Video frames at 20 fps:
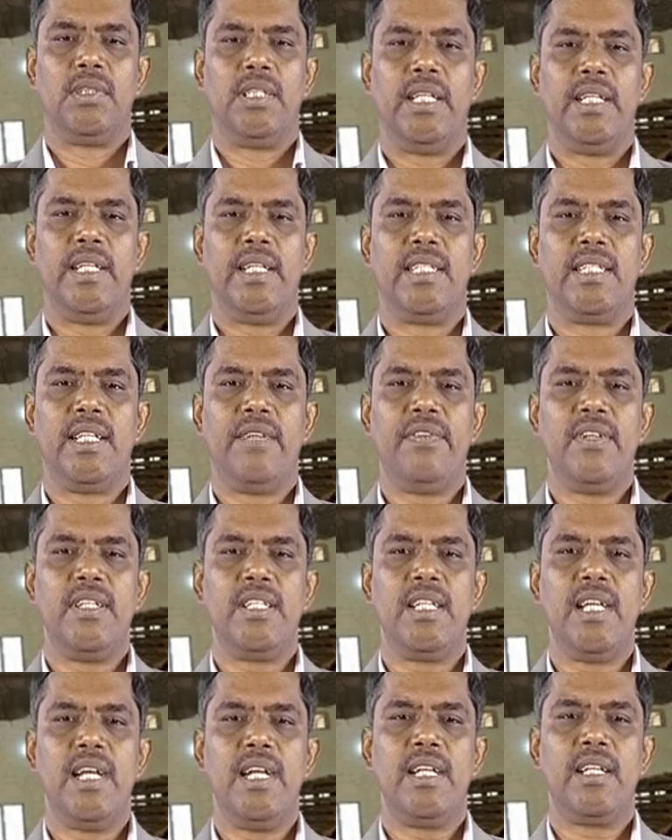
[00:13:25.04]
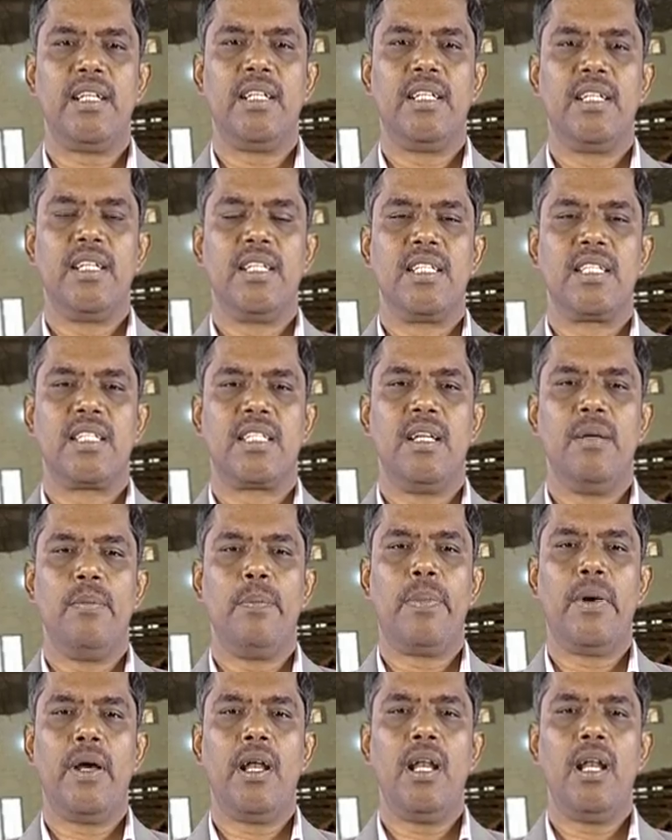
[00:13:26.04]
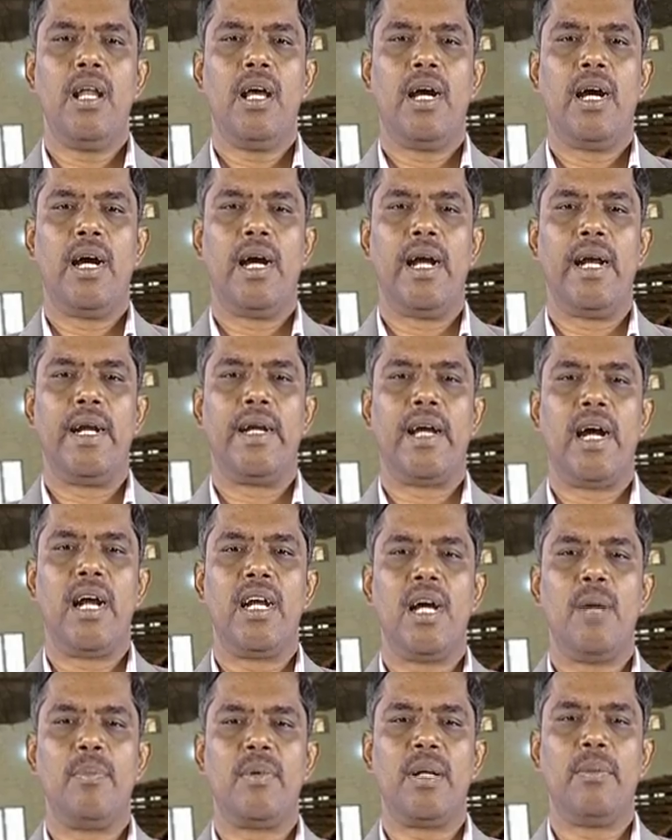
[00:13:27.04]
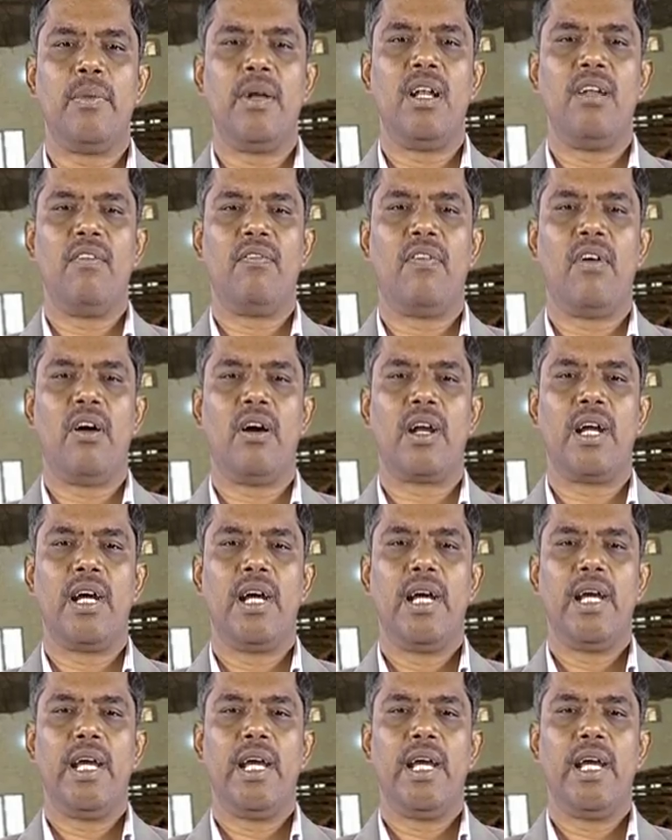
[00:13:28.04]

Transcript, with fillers: It is efficient, simple and adaptable for